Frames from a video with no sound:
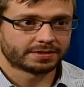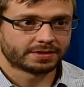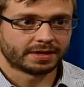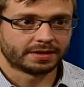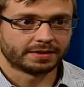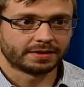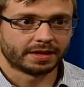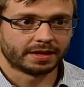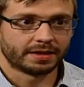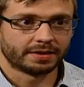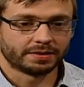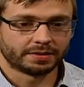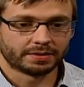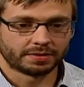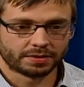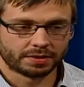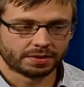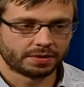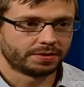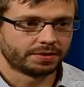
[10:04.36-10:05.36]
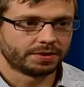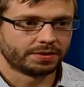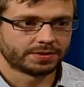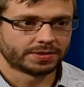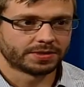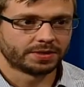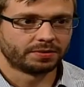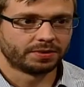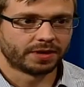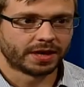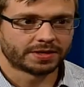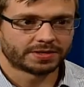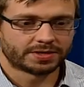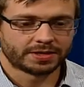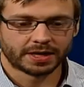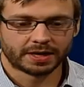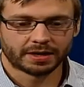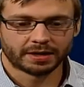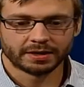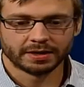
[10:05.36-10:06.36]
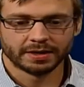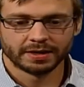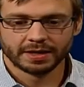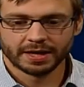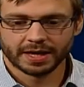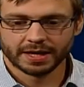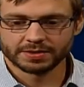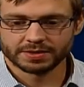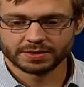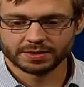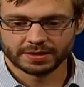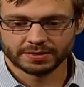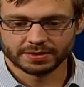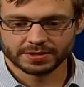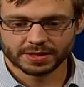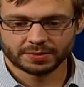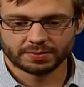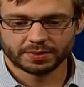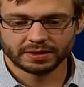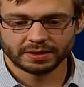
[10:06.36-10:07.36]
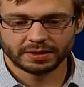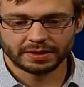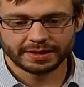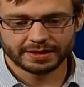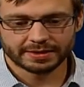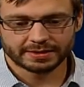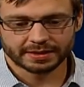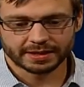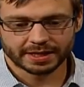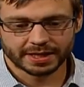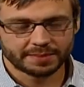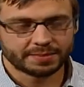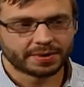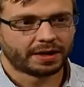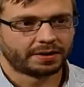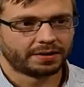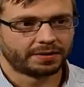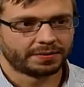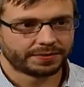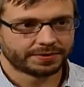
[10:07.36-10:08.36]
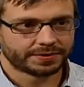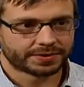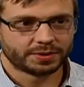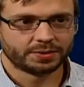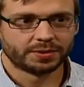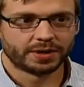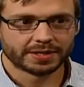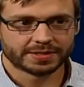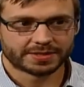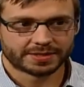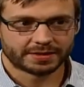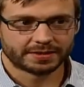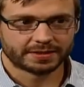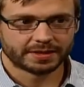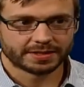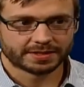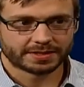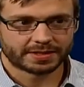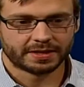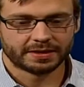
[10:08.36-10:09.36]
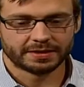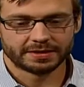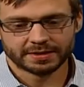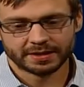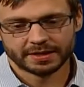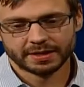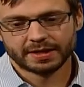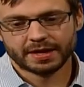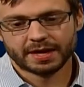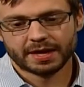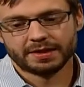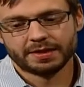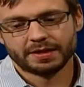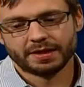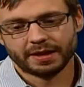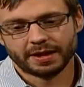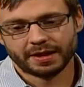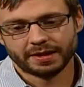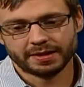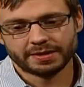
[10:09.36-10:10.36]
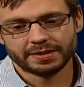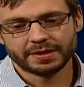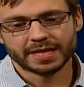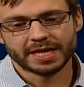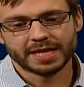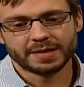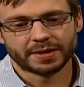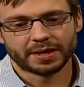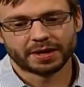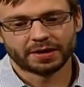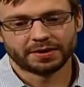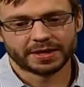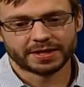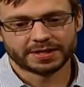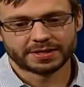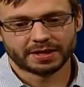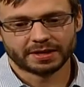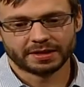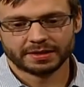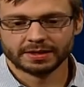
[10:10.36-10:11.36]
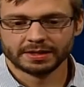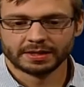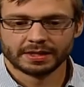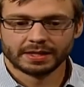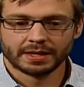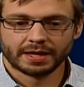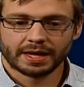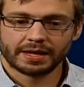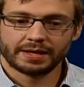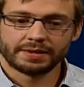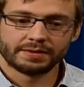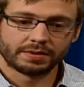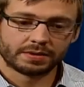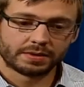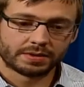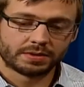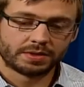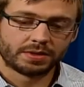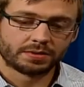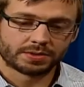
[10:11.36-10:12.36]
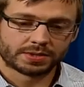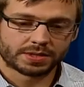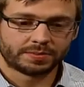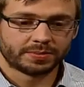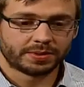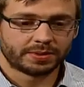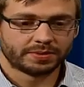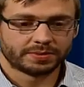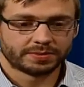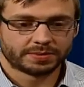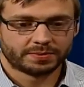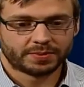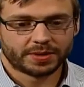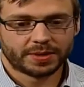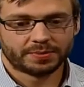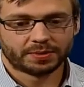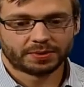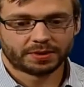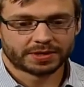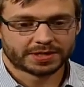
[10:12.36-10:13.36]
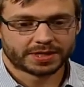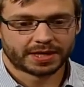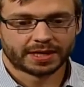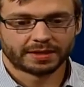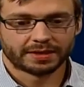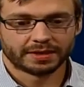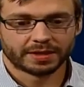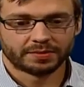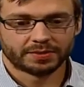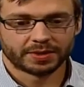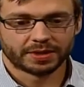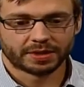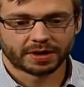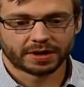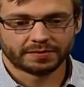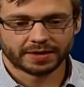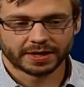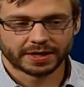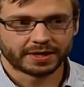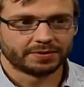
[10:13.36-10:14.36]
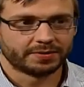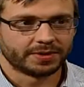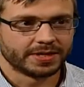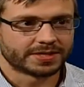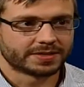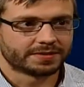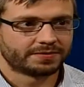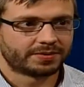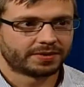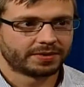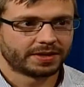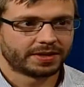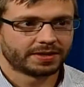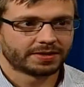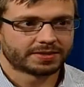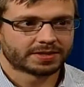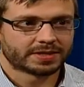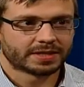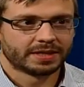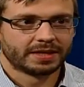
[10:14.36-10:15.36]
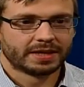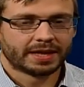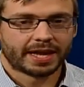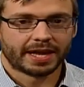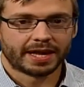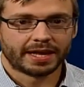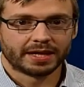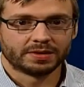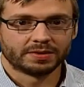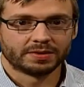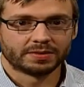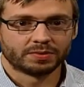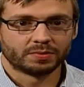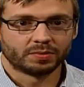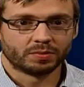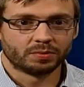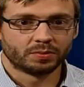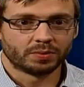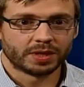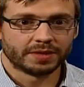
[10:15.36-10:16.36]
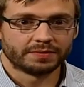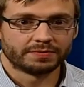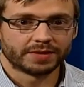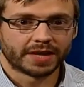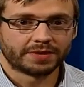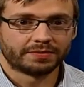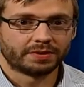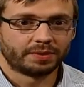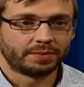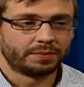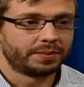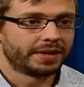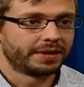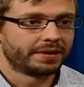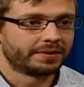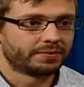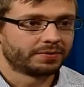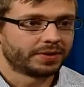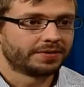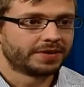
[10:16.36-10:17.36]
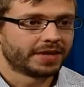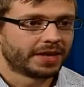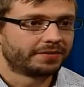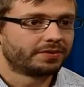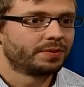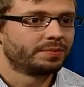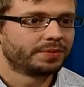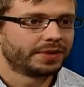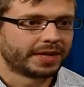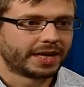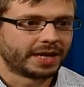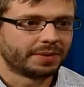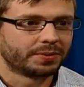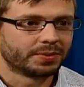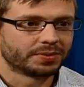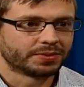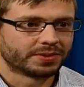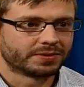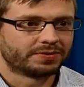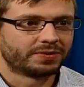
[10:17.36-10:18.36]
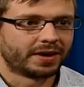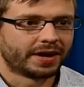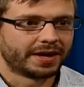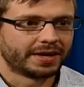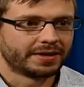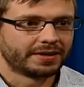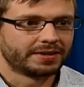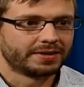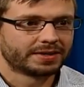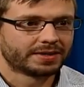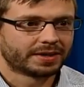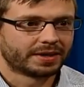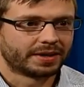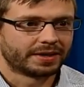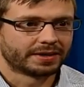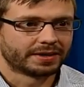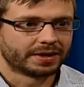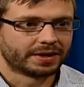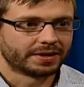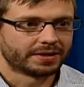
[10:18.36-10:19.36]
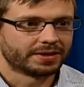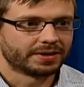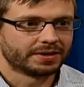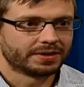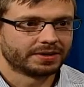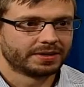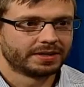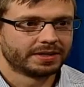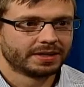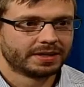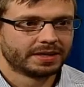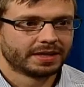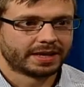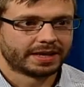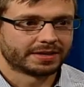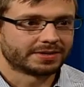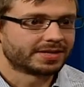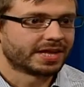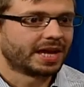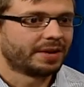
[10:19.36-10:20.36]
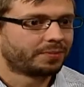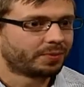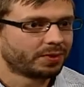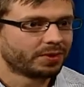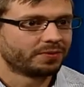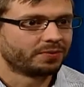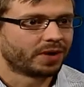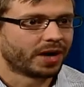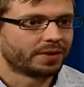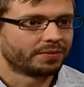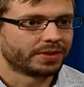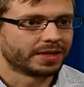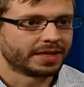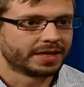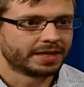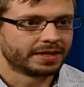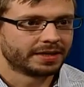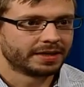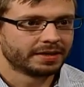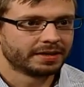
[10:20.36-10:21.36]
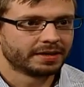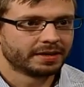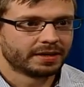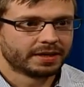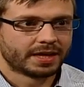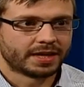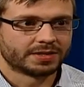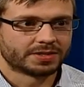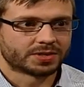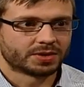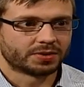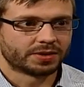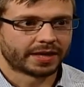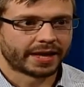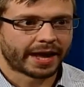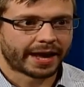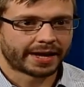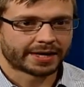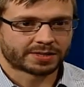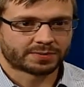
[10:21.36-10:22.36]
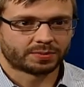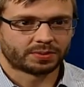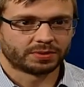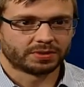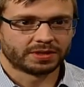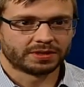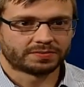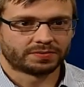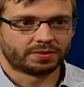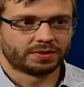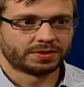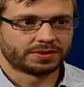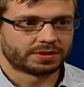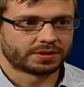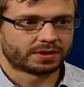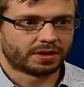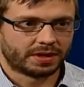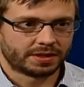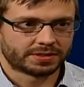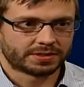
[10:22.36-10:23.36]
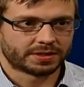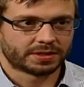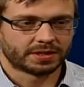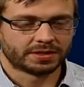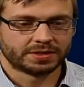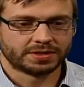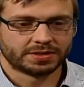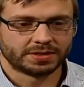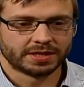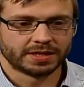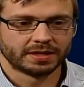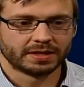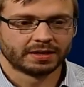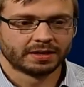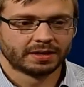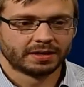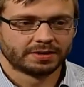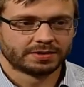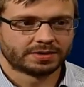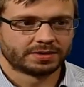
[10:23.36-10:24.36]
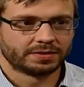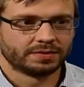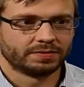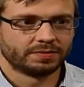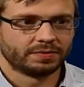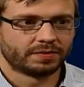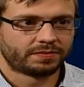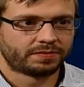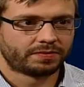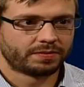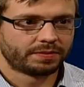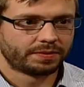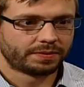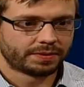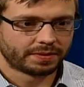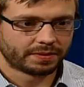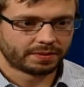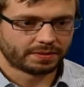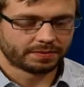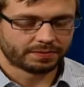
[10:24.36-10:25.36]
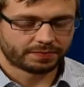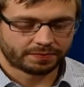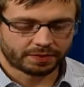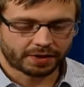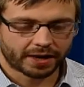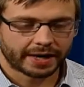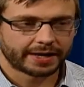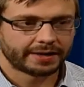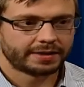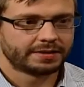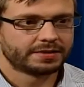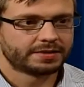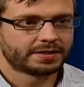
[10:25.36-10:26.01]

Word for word: that we were saying this and that, that there was rationale. And, and someone leaked an email to us that they sent, and, and in the email they said, hey, you know, some people are saying that we don't have any reason for this, and we've never been, we've never been able to find a, a good example of why we need it. And so they asked police forces across the country to